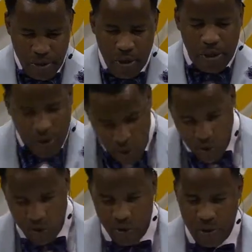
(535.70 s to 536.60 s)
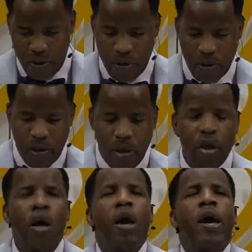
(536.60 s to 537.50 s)
So,
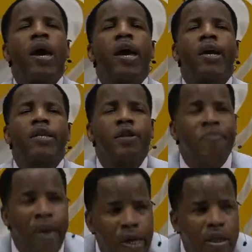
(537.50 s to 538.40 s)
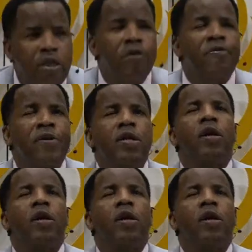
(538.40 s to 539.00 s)
expect to feel